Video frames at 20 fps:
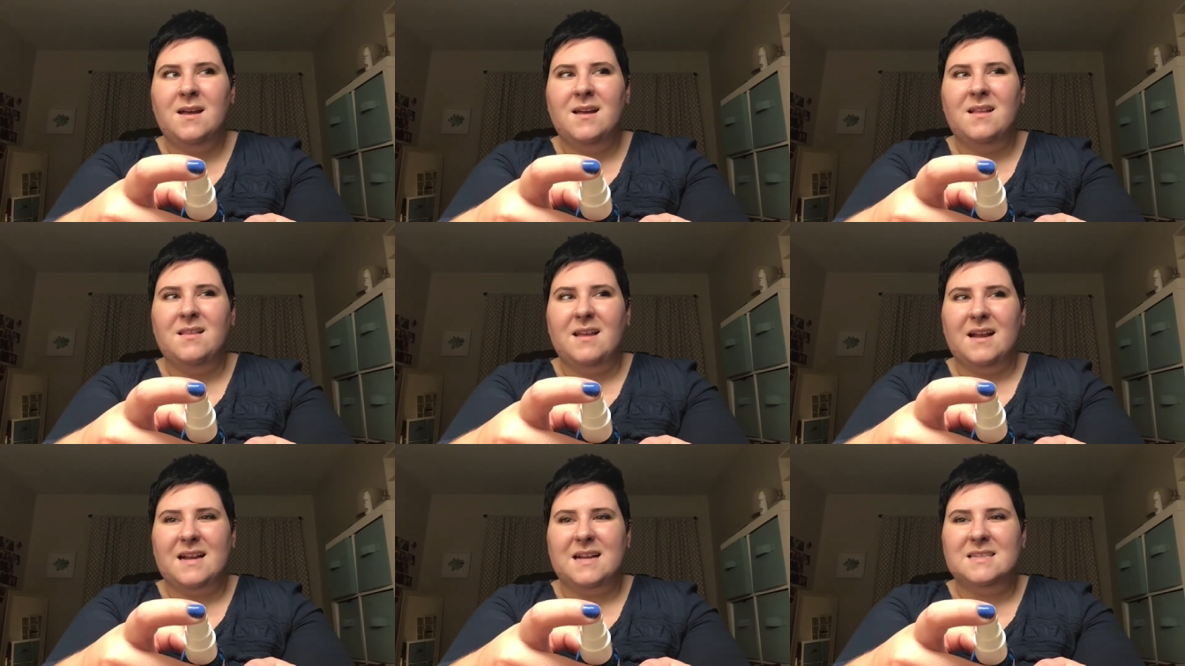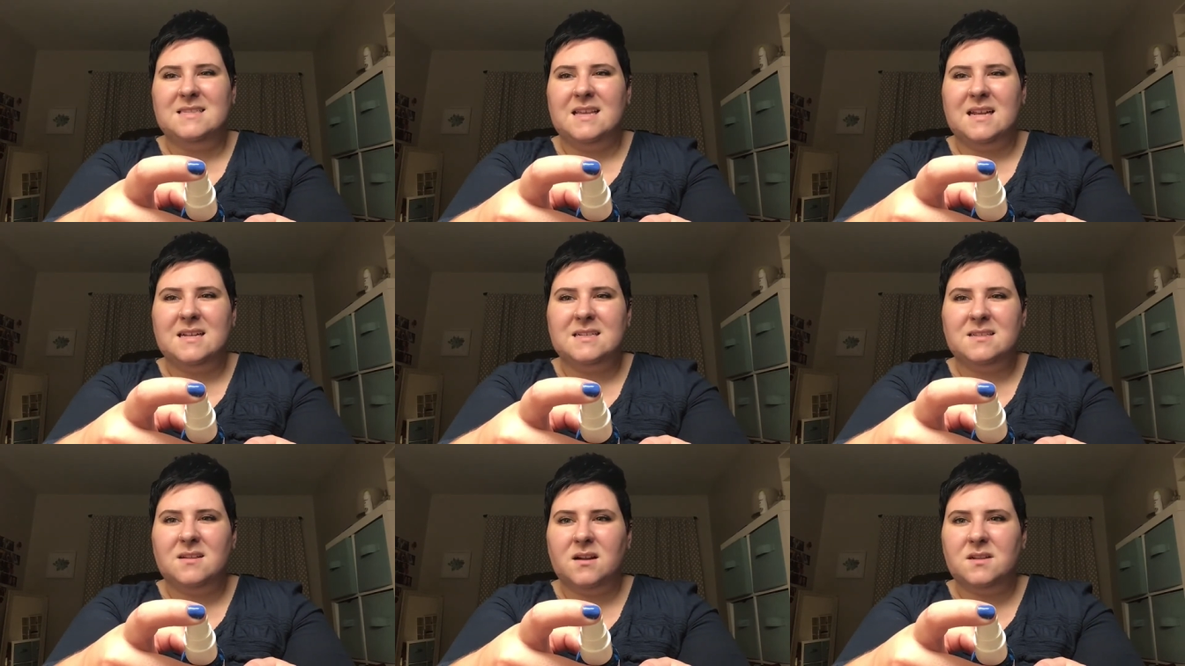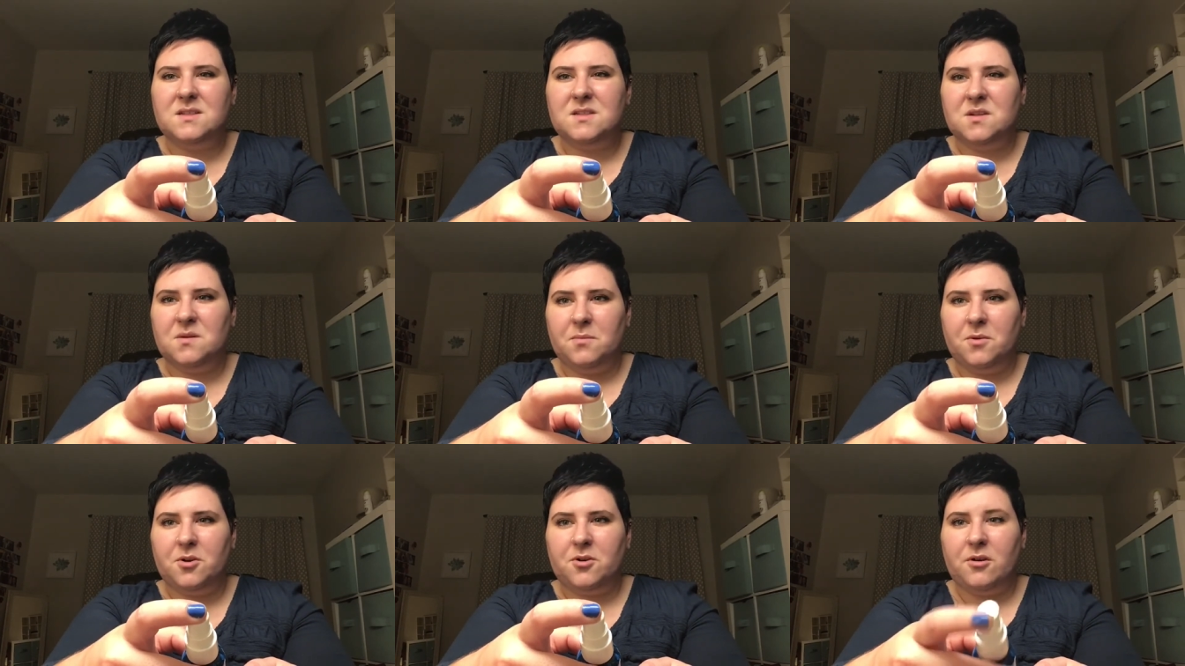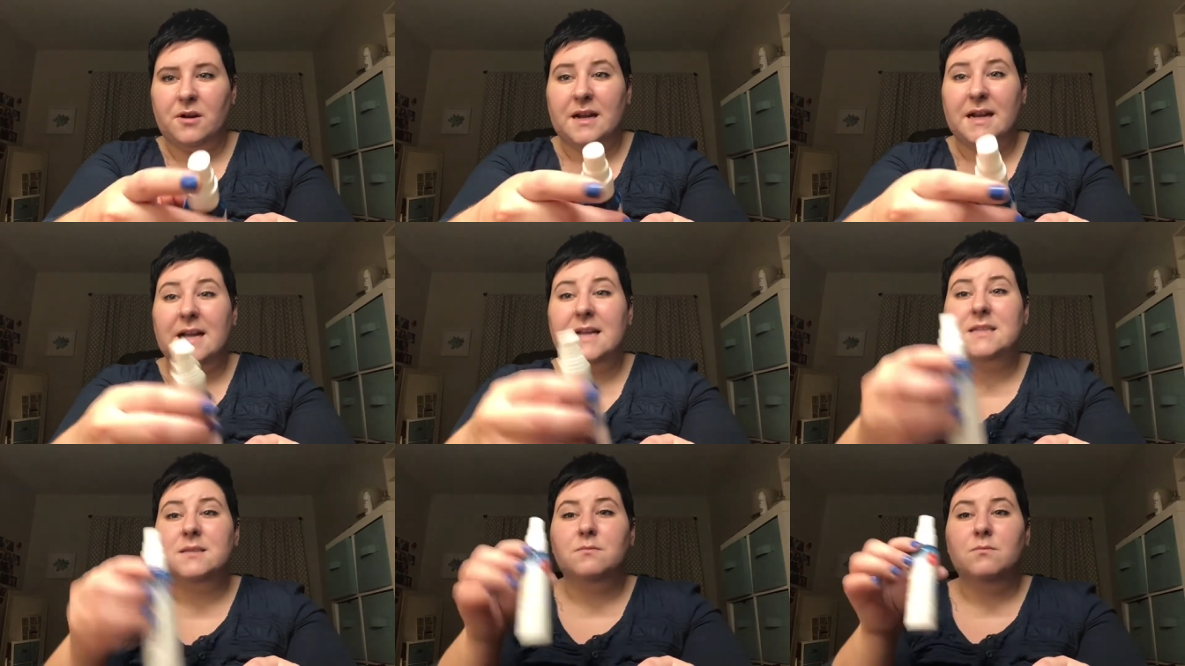like I said, it's not super
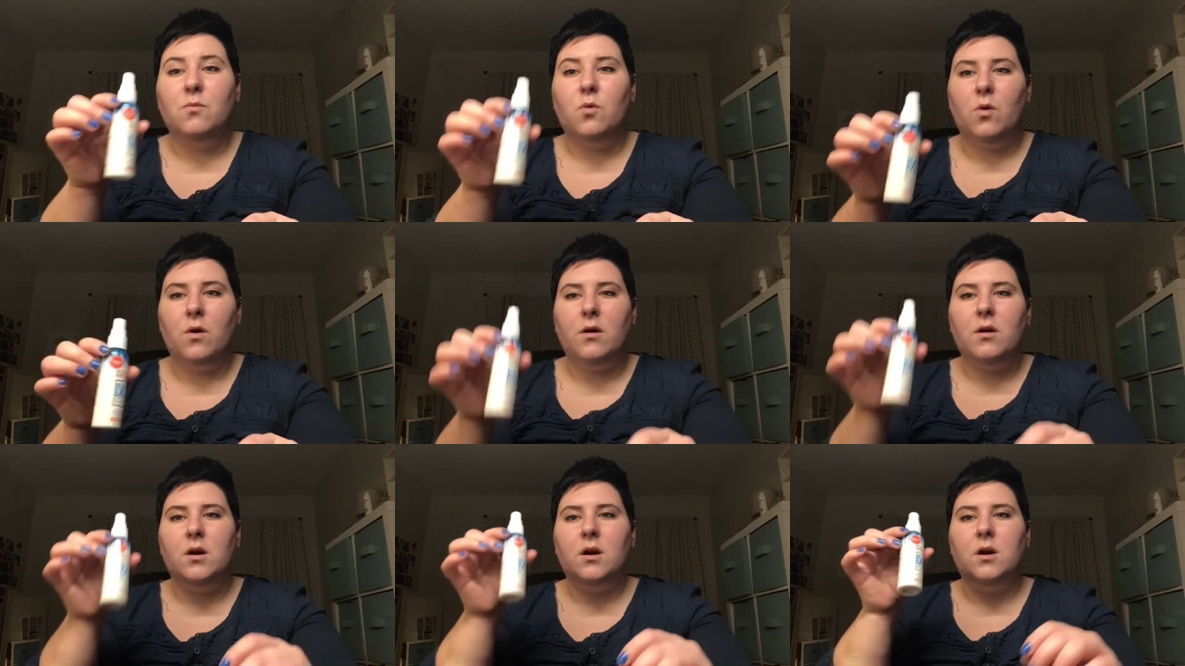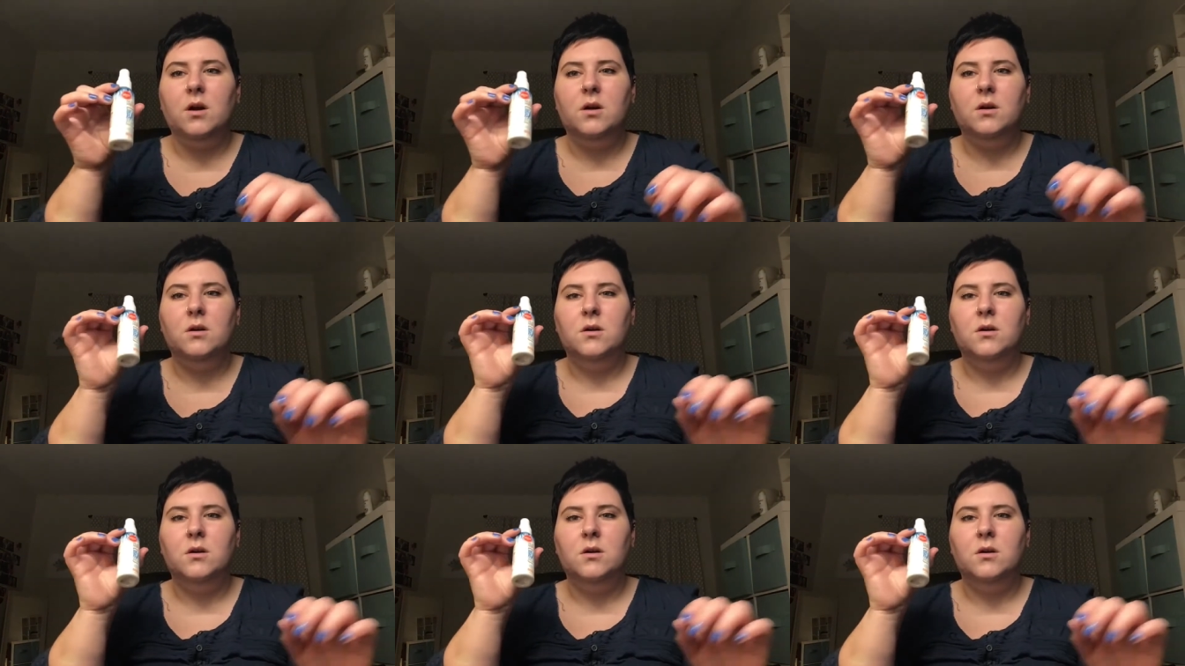gritty. It's more,